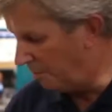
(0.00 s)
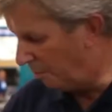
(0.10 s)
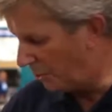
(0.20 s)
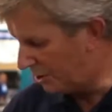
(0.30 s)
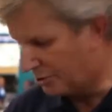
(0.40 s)
It's
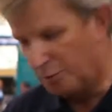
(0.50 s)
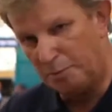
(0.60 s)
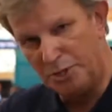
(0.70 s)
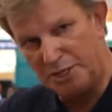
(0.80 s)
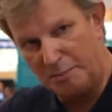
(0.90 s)
important to
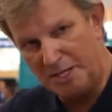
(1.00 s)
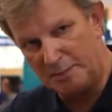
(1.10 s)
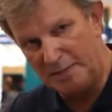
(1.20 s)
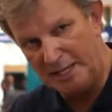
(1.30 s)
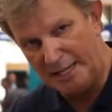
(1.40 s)
push the
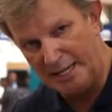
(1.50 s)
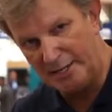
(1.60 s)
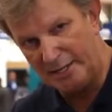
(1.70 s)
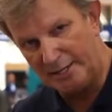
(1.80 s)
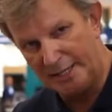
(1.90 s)
PCB
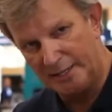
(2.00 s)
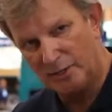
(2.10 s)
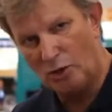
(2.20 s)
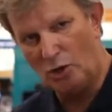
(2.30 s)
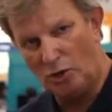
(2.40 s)
linearly
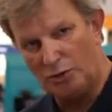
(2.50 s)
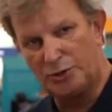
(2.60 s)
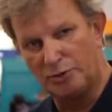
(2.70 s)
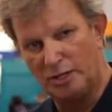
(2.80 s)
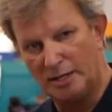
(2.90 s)

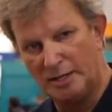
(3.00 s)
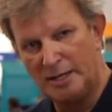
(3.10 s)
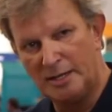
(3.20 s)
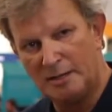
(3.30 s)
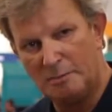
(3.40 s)
onto the
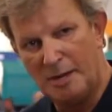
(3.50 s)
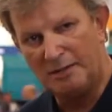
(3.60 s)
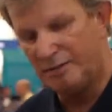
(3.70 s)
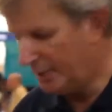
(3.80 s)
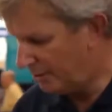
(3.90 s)

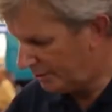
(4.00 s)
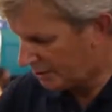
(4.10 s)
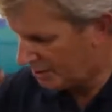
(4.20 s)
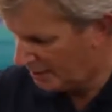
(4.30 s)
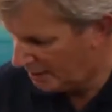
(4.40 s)
bed of
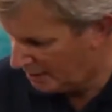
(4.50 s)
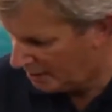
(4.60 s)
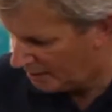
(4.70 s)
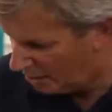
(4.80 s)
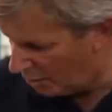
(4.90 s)
needles,
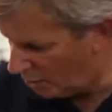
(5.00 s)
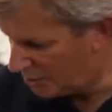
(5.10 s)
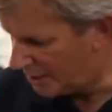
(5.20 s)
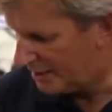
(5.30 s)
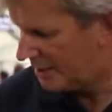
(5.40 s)

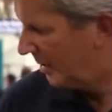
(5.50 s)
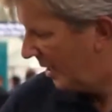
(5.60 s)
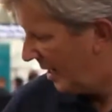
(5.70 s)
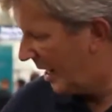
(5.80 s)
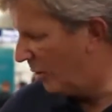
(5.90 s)
close it,
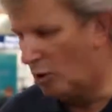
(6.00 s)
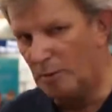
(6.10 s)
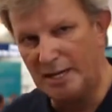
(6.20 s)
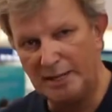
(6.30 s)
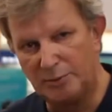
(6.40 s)
and then
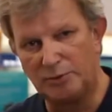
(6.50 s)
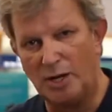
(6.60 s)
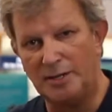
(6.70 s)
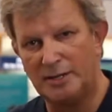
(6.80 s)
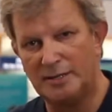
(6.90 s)
normally it would
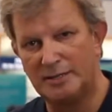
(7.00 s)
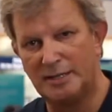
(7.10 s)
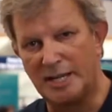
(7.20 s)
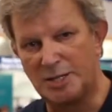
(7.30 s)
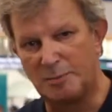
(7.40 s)
run
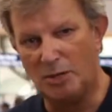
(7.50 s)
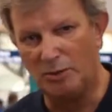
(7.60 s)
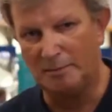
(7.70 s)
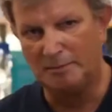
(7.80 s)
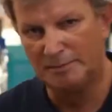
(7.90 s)
the test
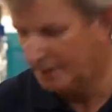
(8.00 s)
program.